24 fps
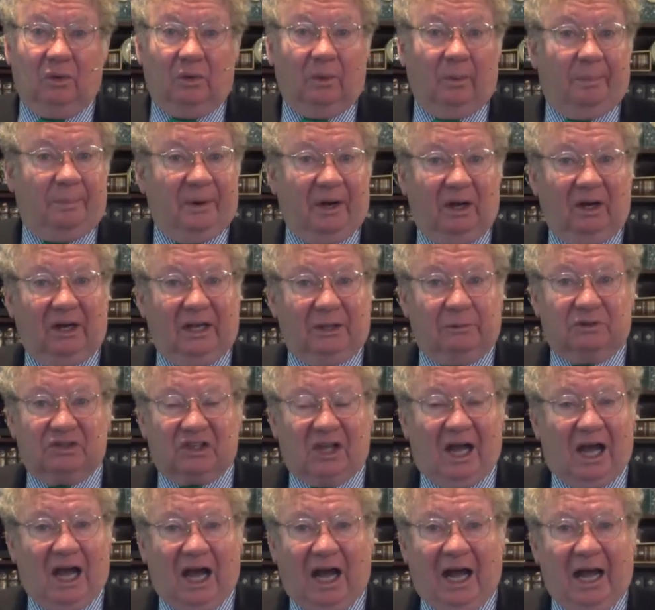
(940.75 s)
apparently was
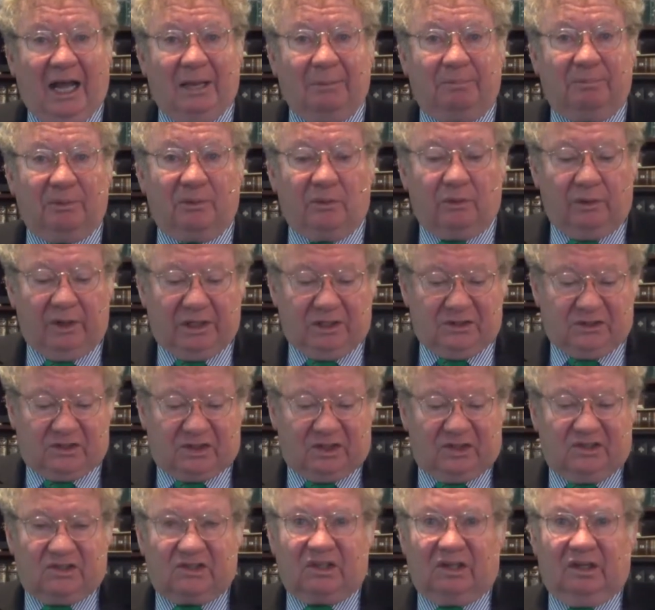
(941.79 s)
a high
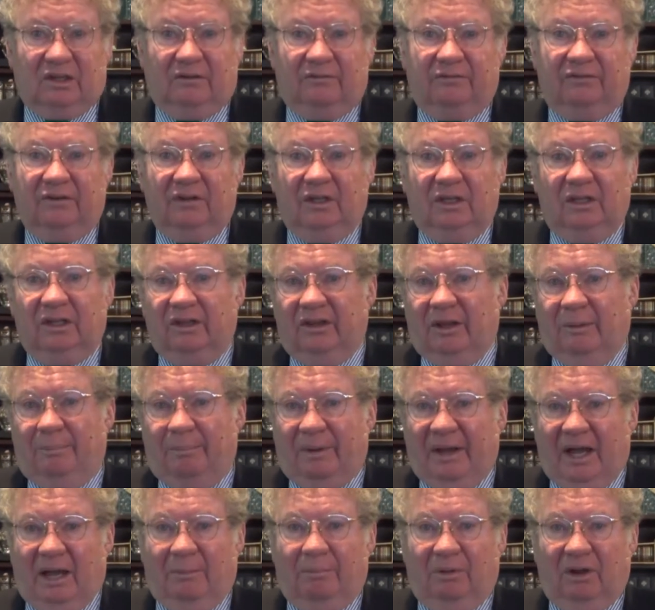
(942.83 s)
priestess of the
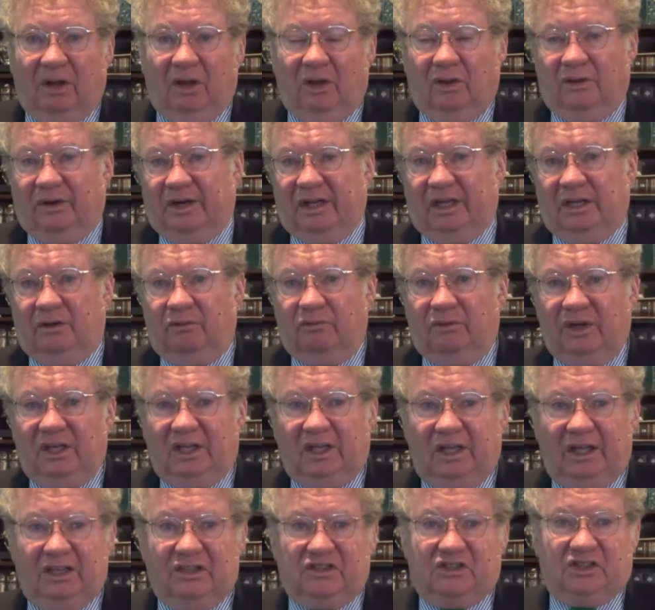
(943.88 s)
Babylonian
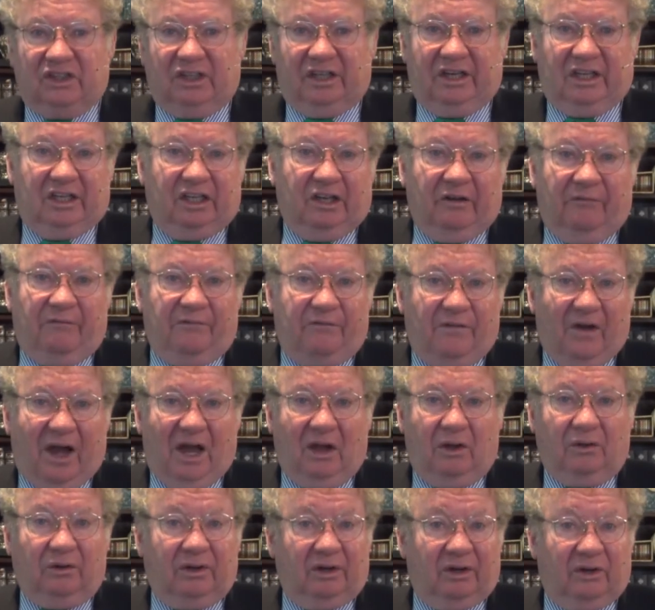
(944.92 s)
religion and the
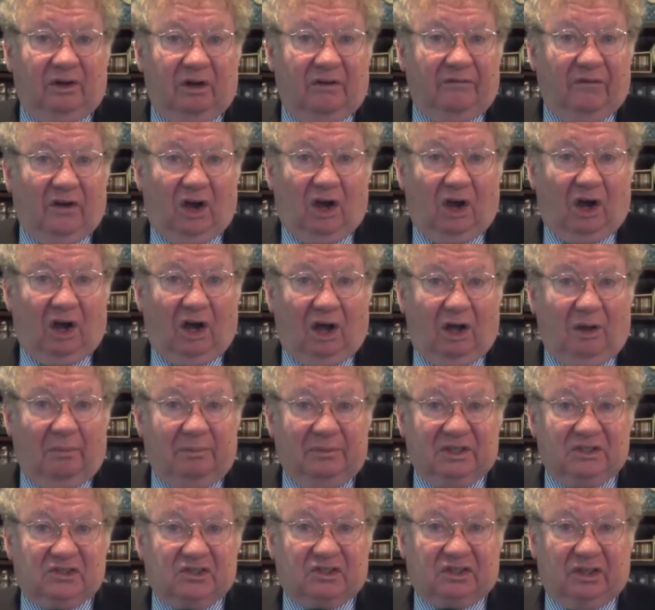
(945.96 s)
founder of all
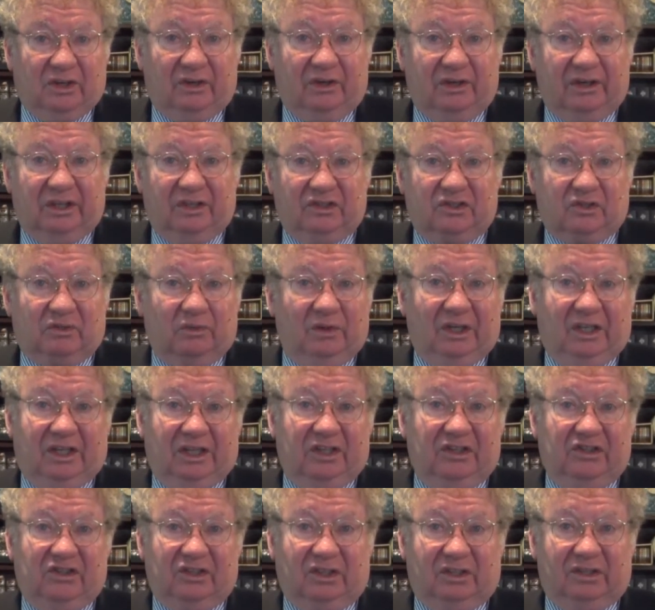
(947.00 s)
mysterious
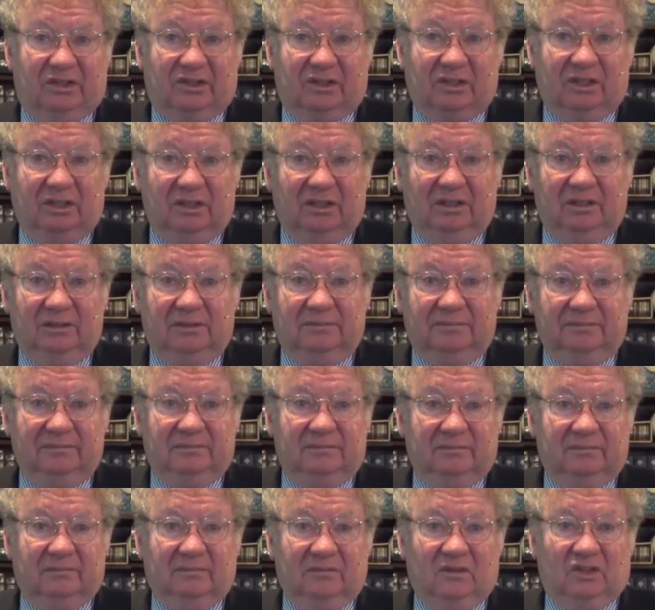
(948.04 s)
religions.
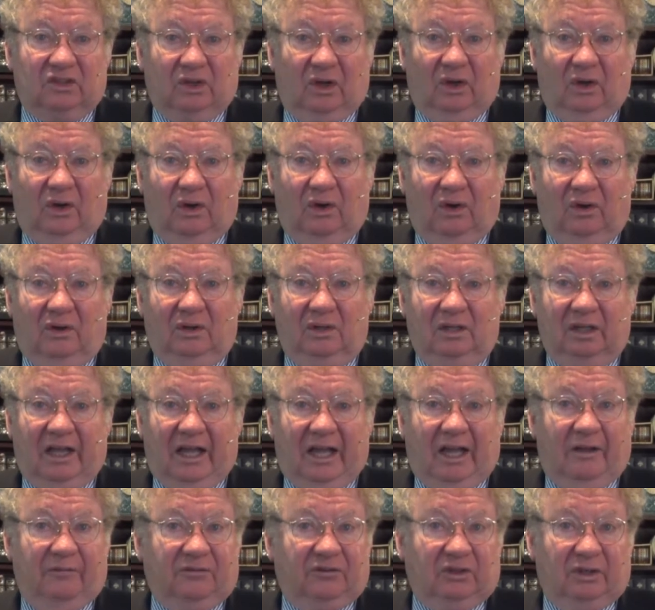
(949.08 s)
So,
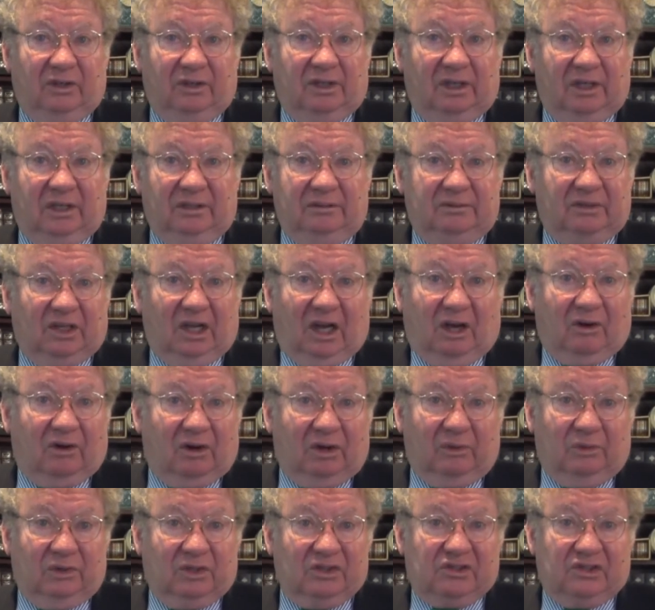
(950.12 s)
after the
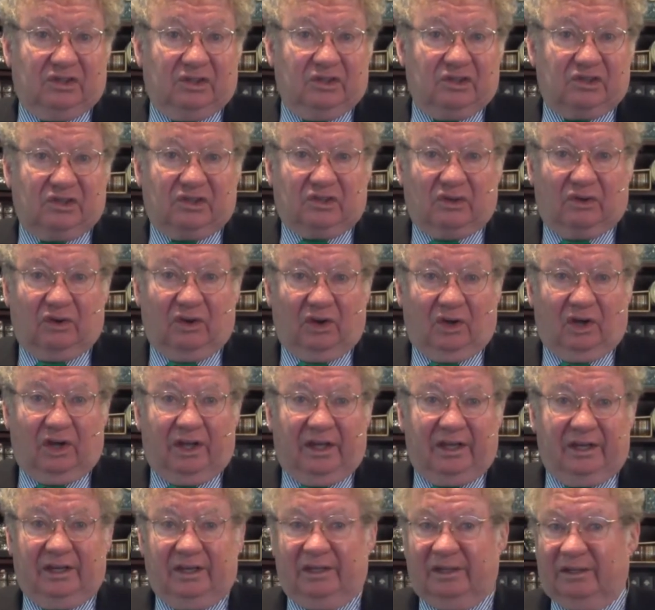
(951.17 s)
tower was
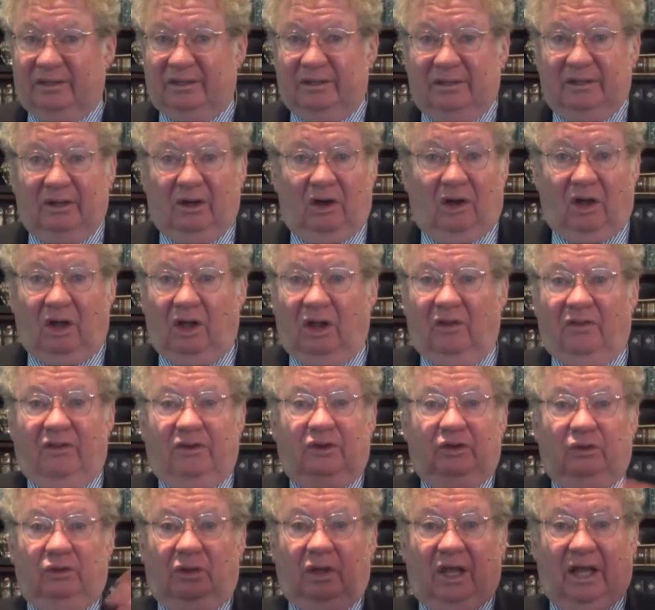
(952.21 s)
destroyed and all the
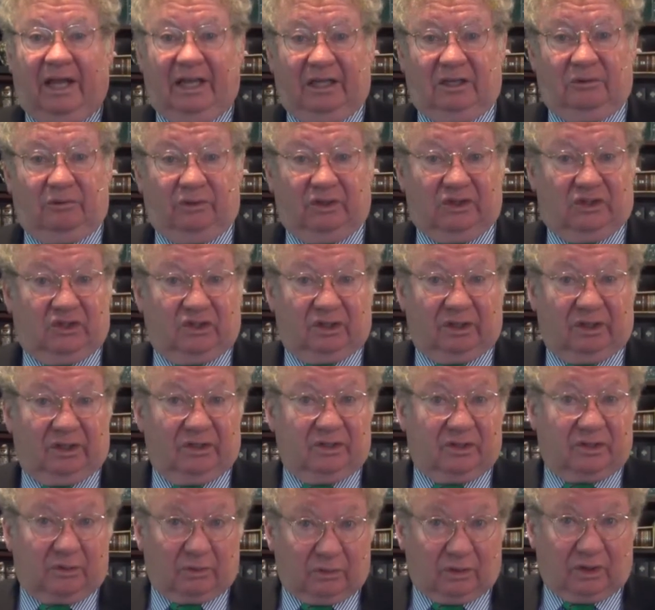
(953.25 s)
new
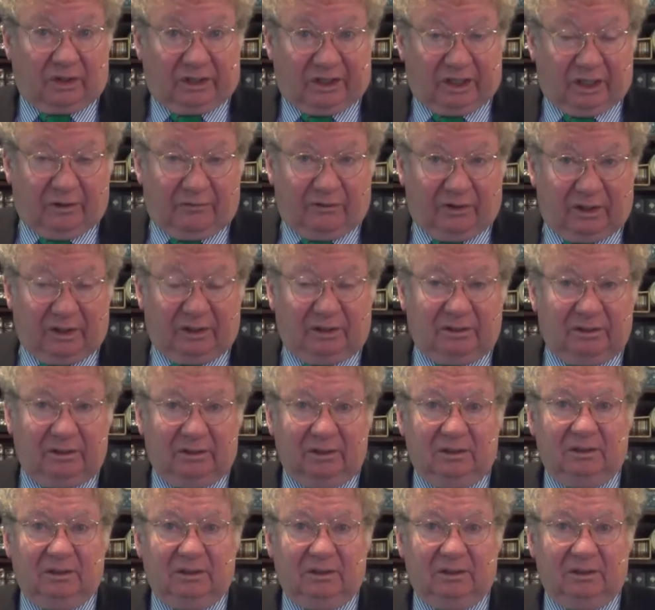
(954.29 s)
languages were given